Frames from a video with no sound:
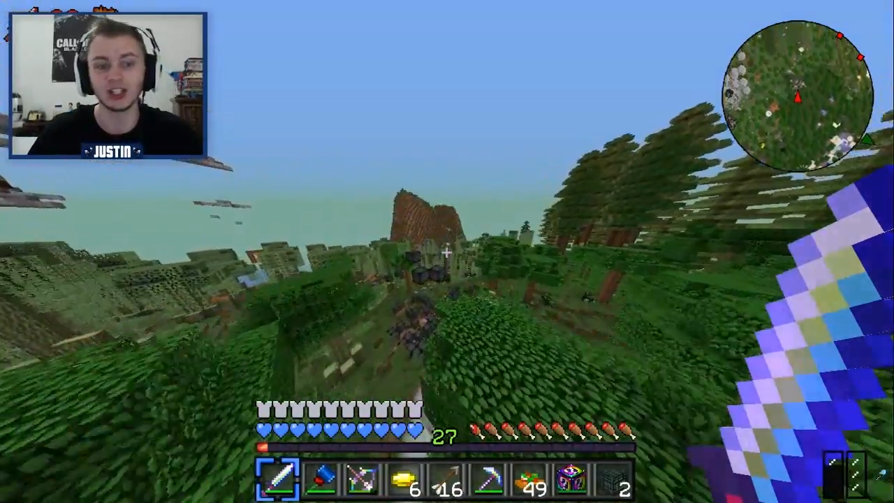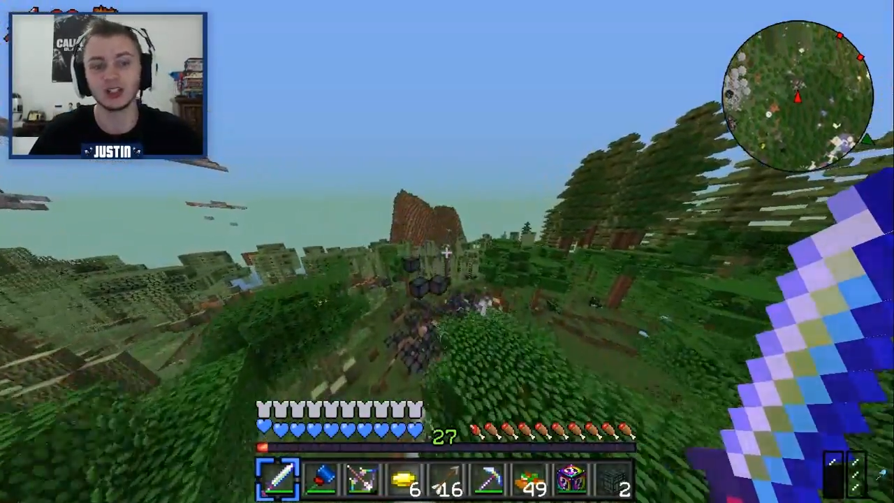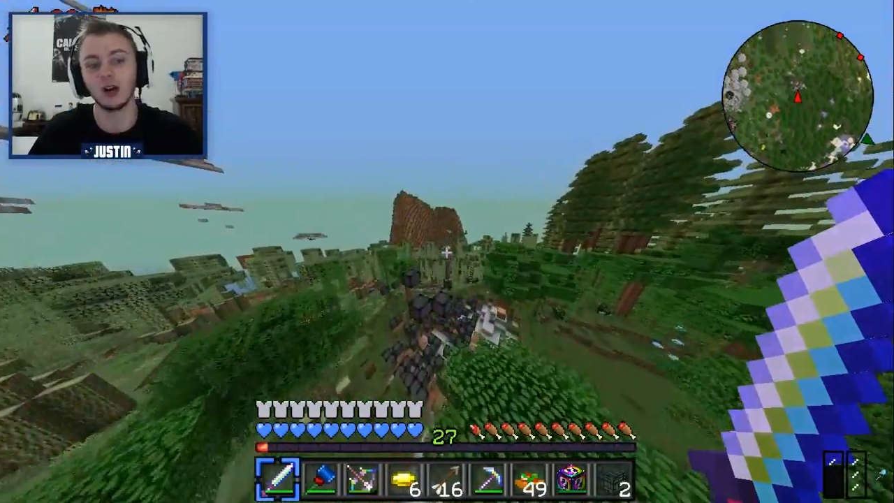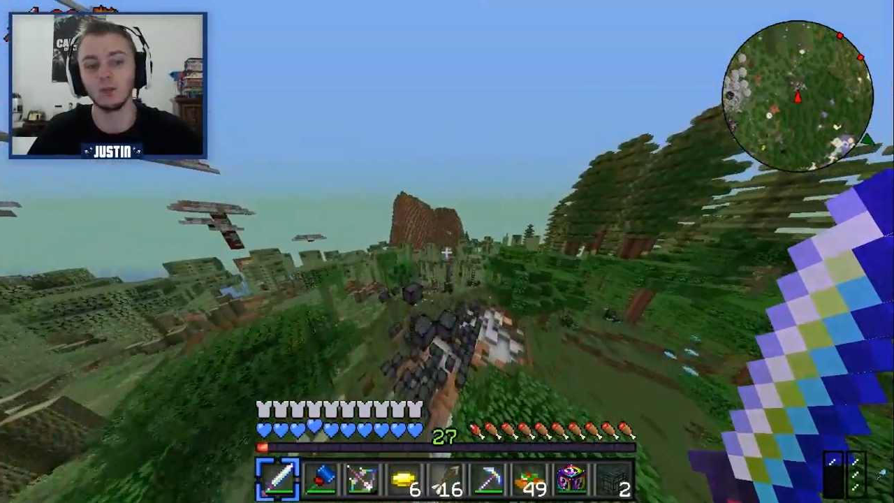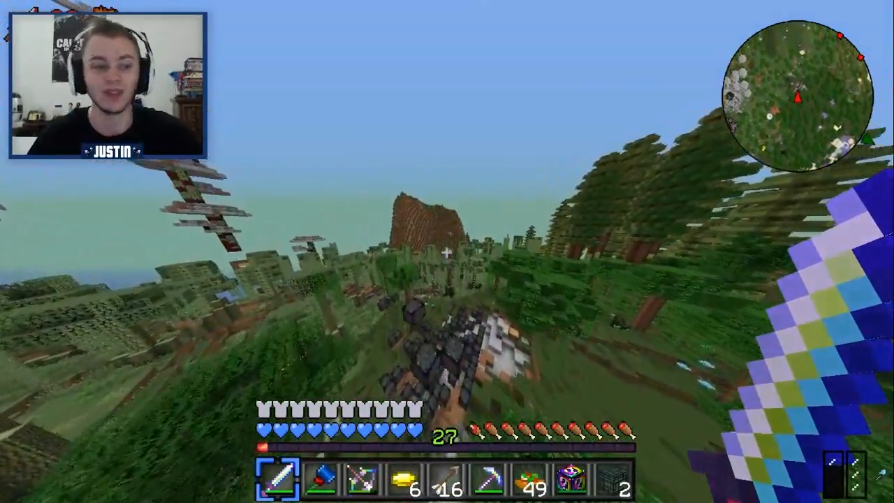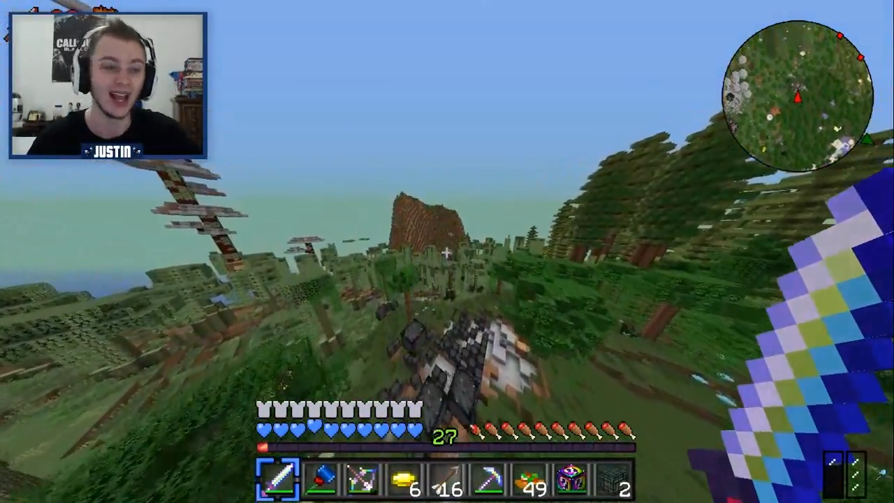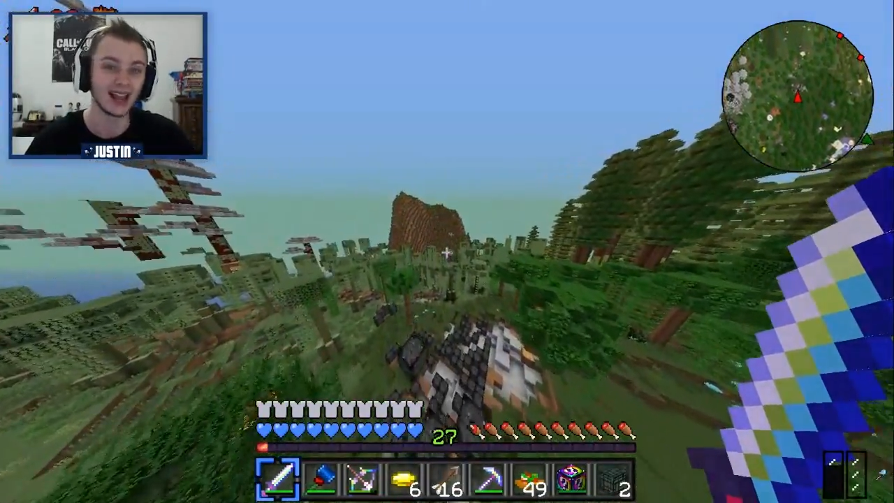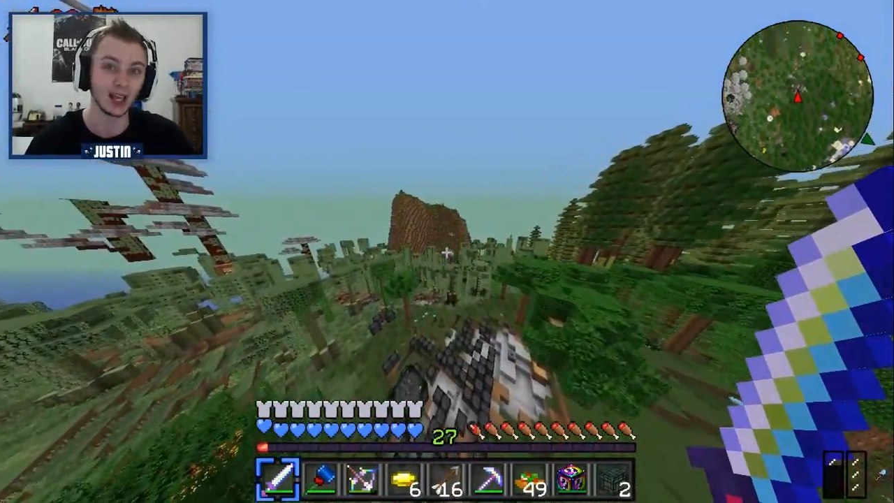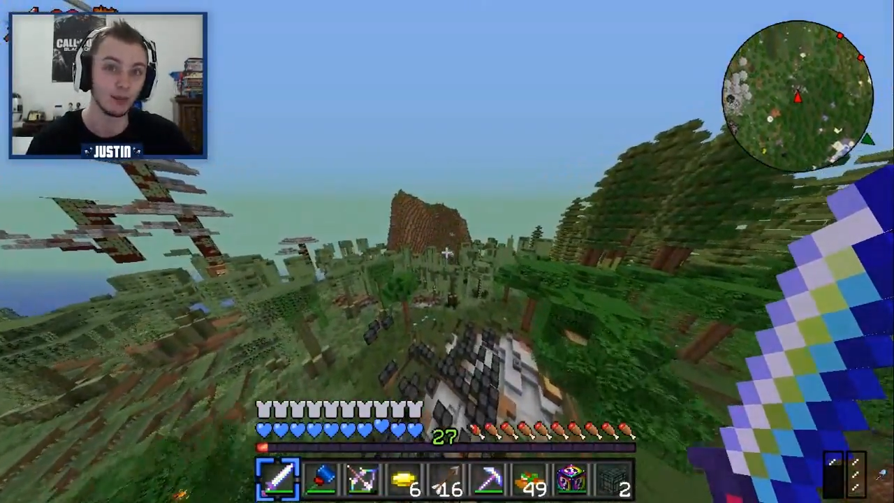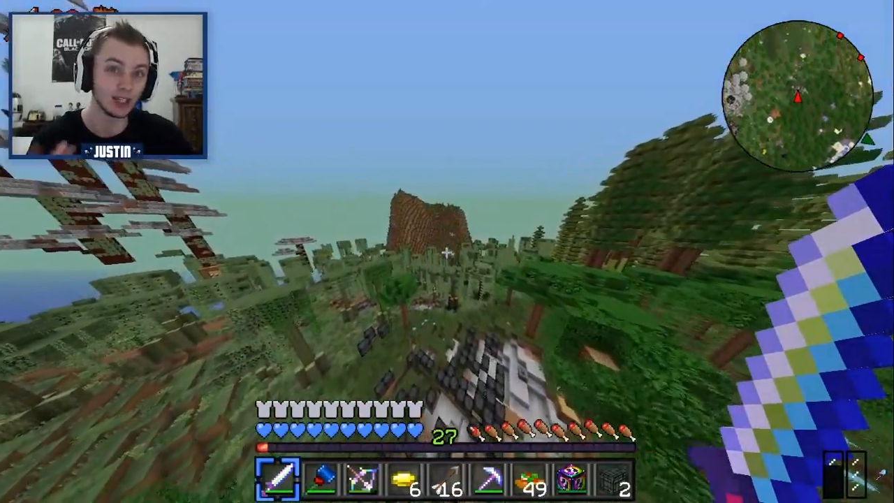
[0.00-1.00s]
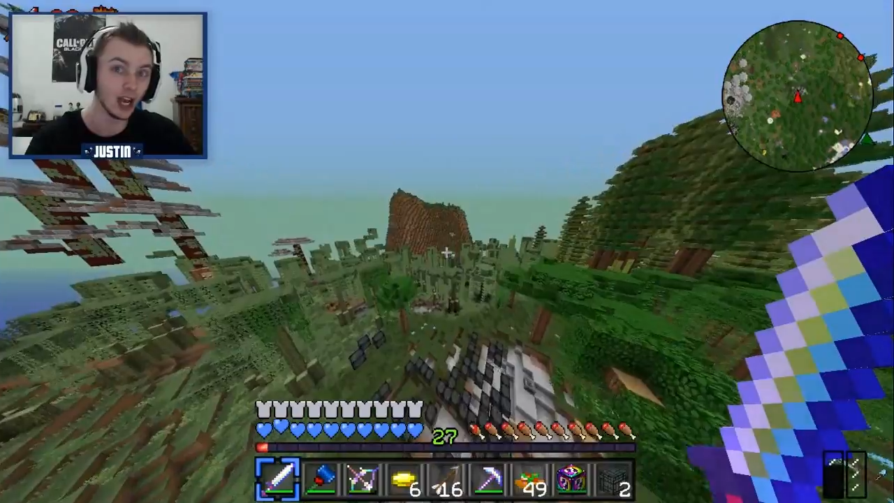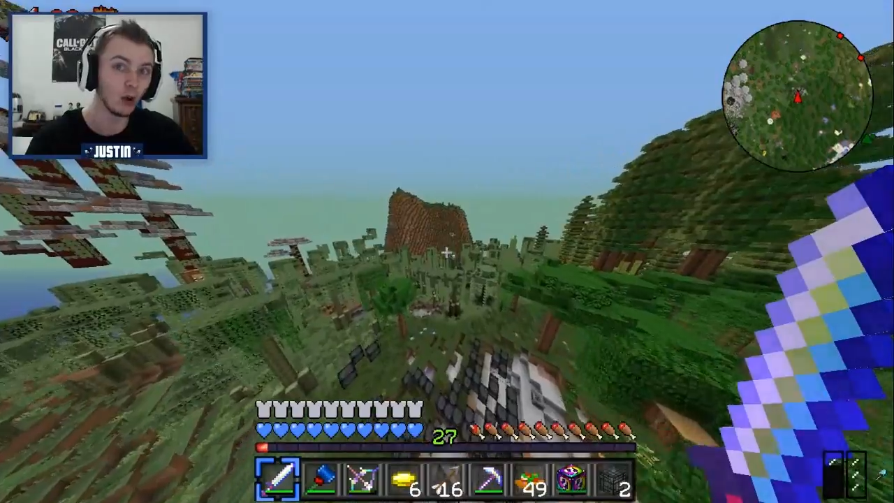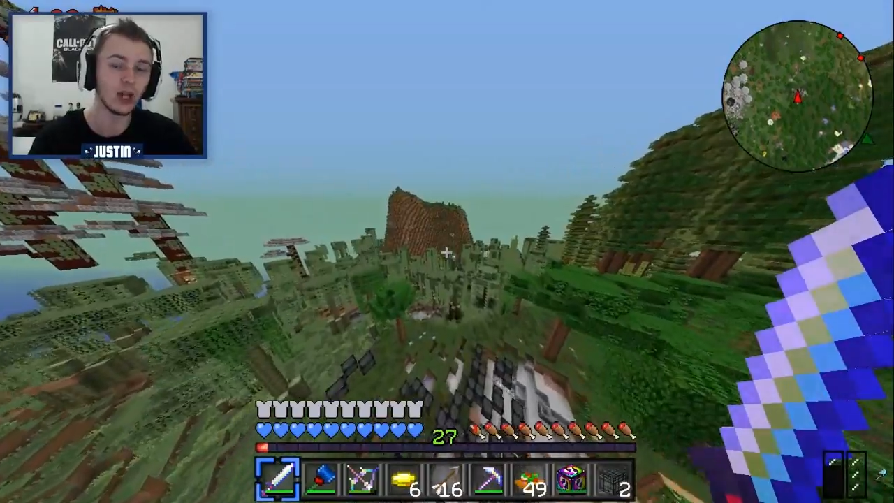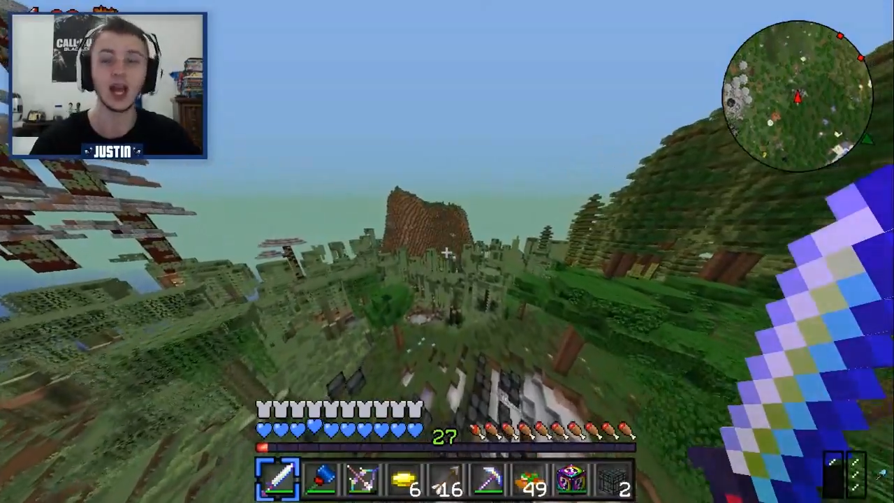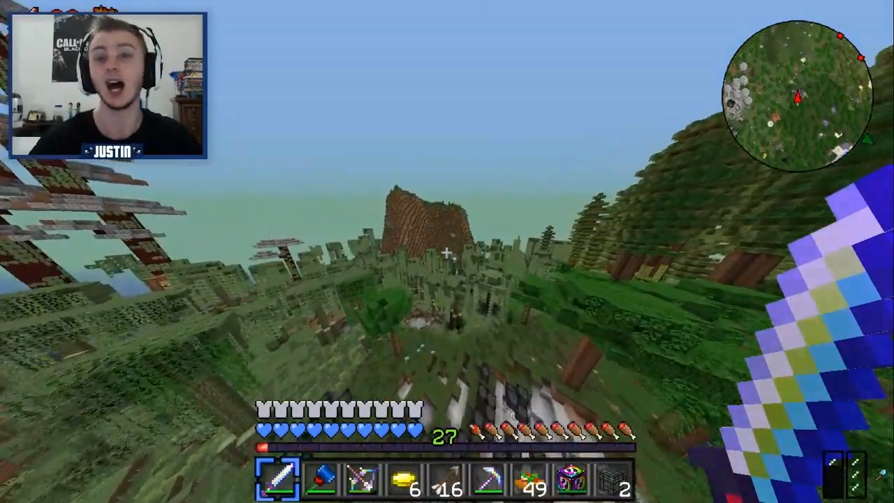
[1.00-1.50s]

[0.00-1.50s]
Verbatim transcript: So, let me know.